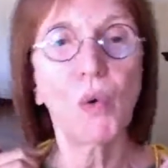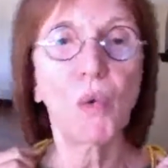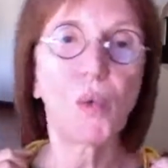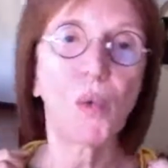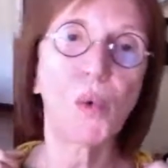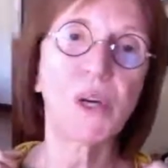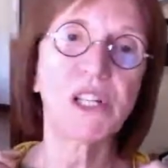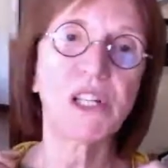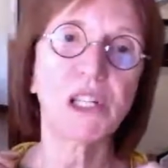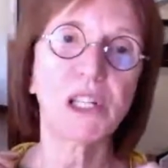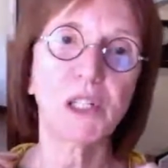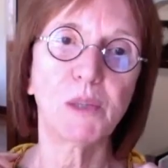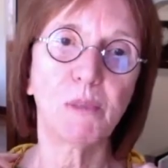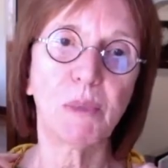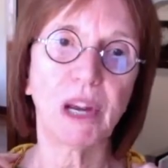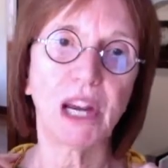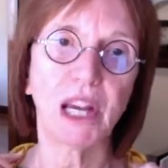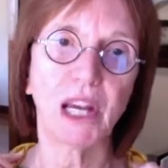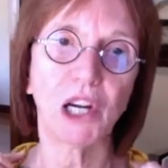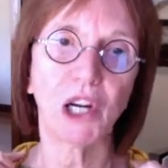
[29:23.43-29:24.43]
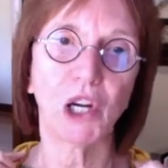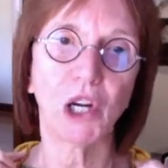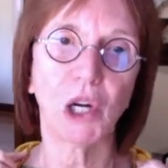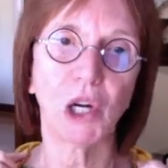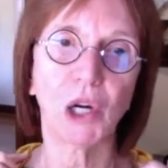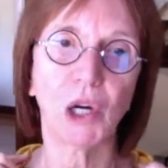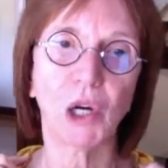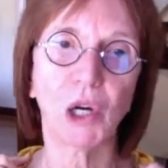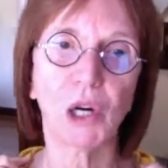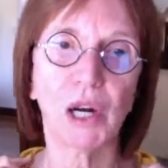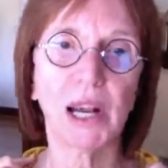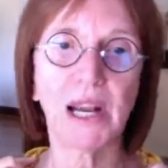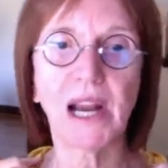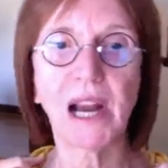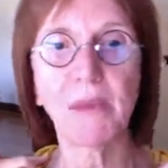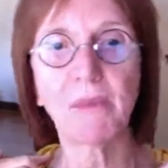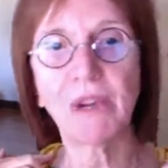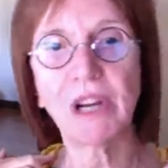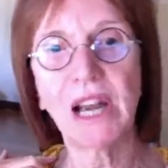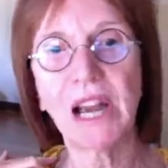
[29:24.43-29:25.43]
which is better, and I'm
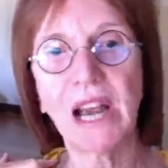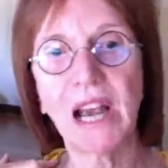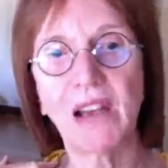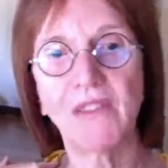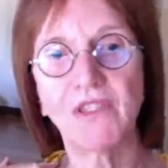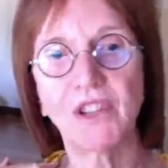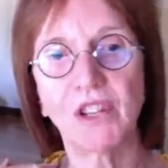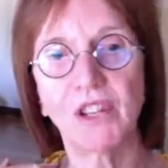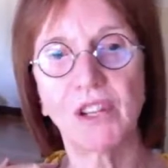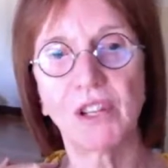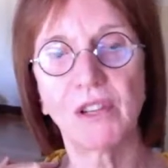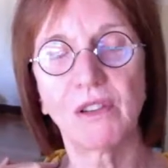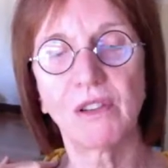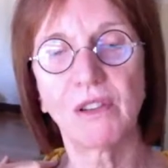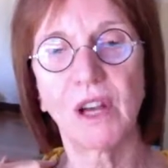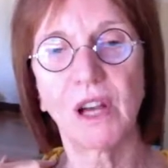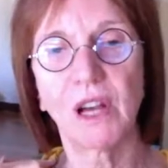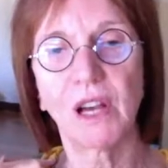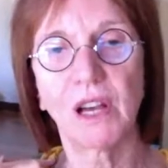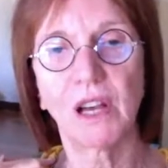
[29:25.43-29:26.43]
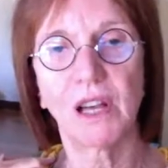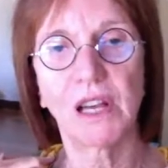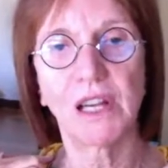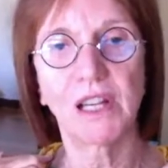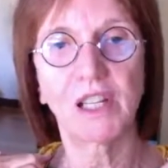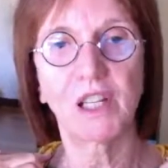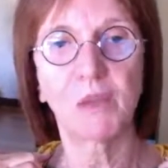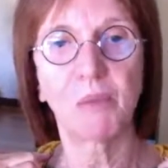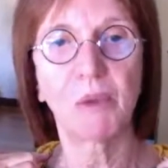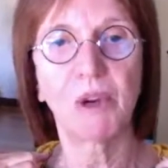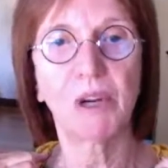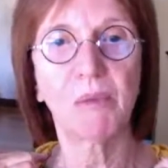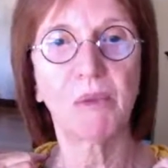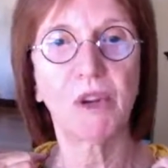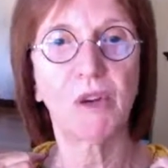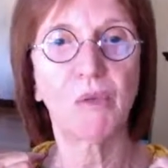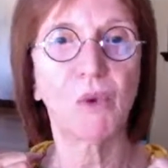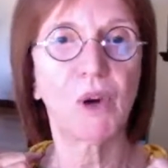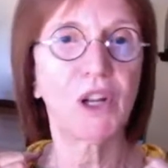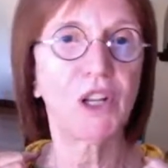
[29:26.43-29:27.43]
going to have to
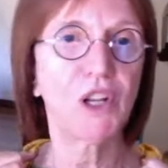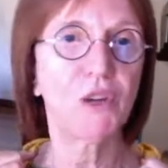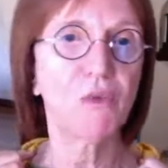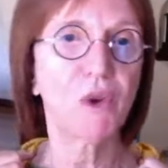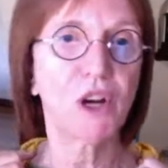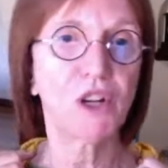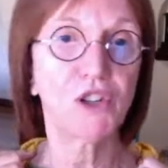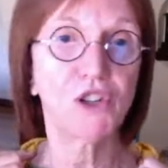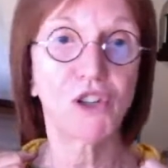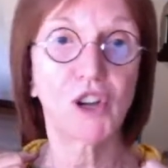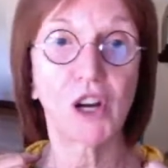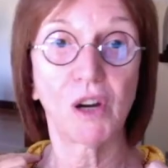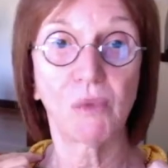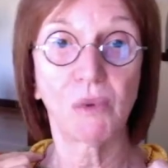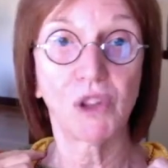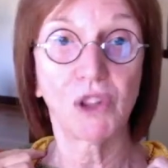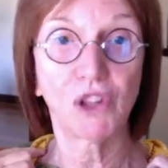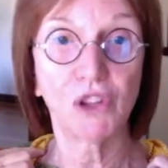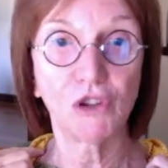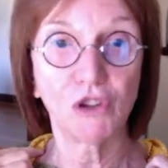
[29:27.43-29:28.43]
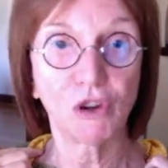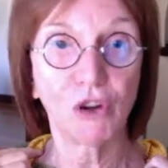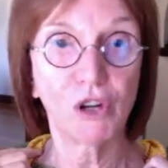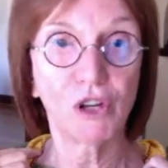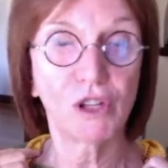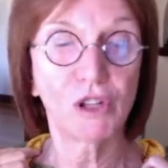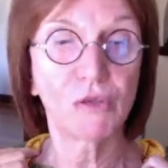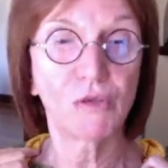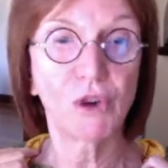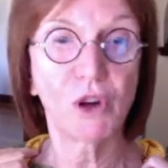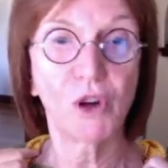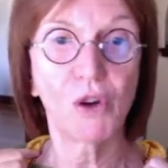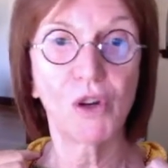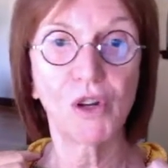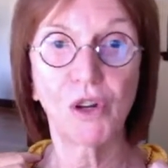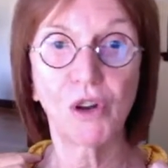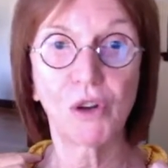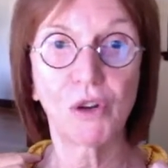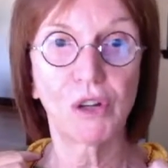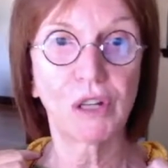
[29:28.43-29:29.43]
experiment whether you want to start with the shortest row and
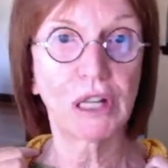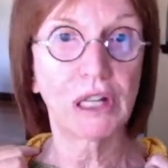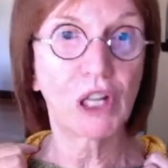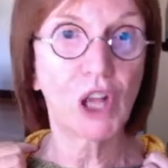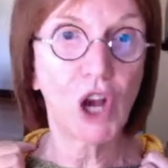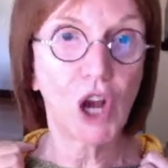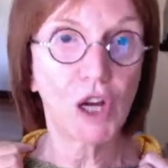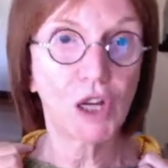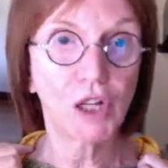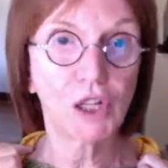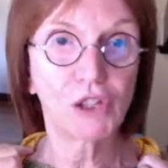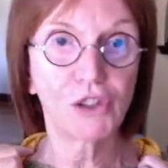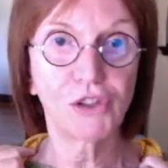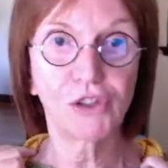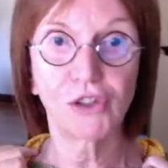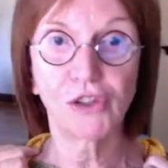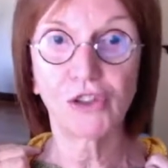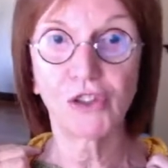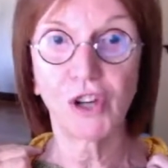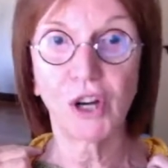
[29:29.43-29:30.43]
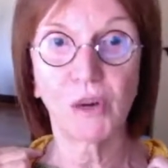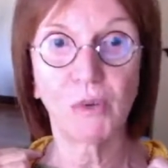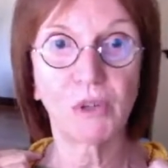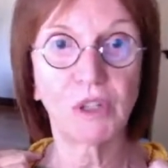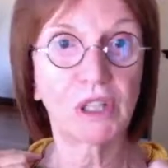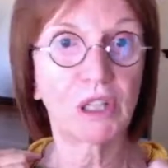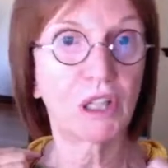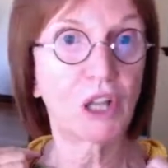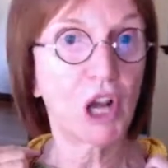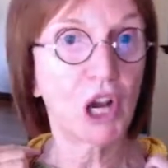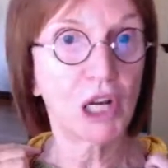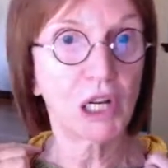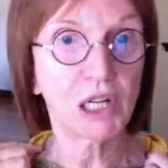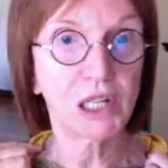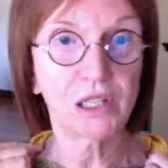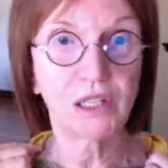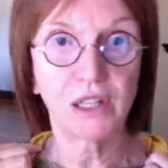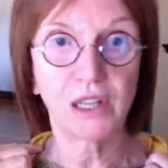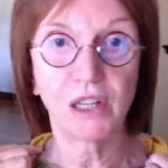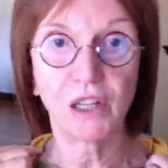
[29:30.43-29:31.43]
go to the longest, or start with the
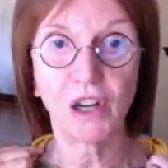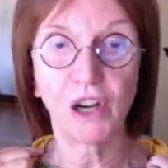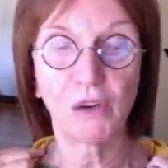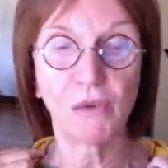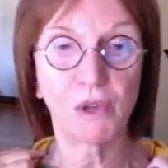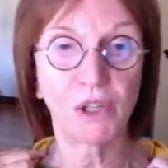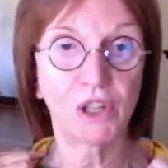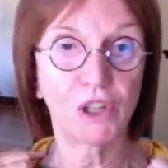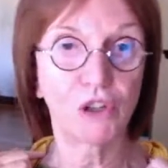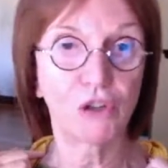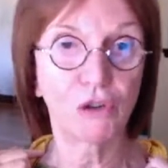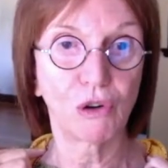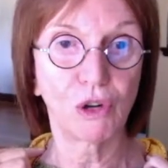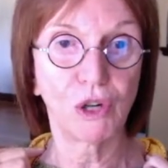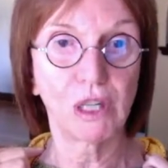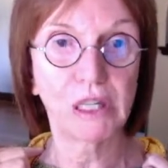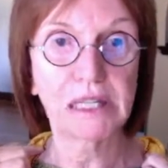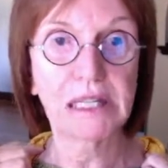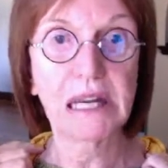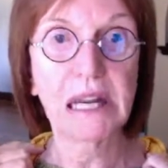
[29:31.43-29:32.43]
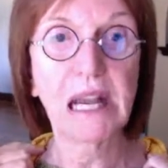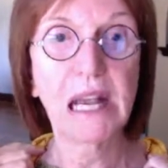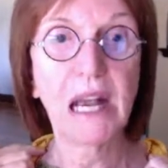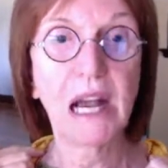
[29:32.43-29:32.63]
longest, then go with the shortest.